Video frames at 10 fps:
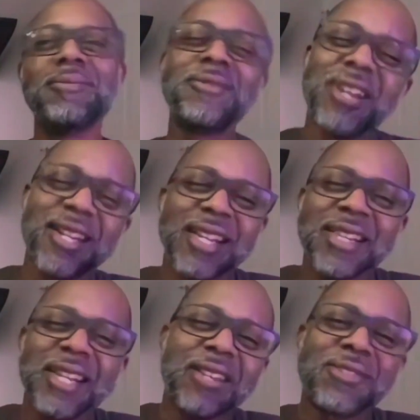I'm trying to
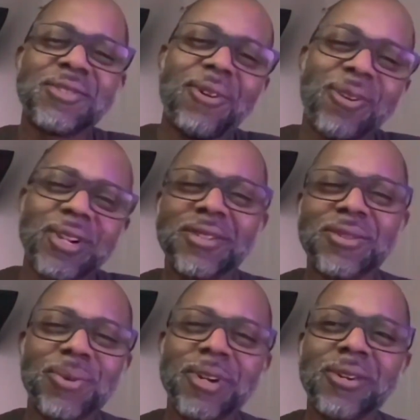get things started
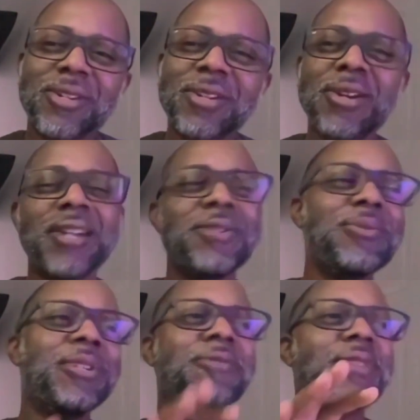to where I
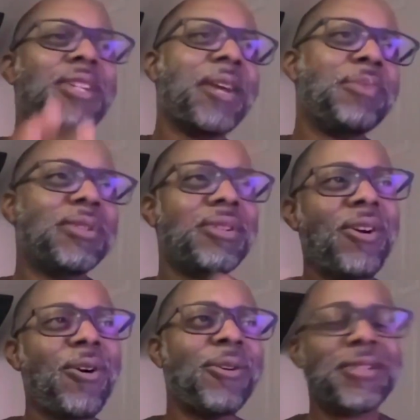do different type of
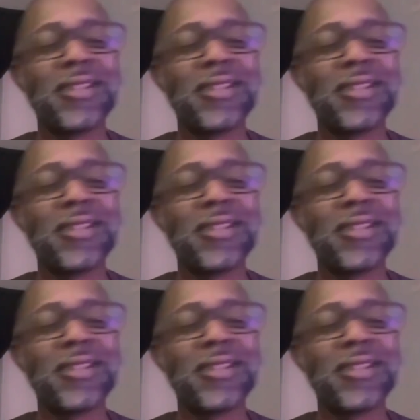cards.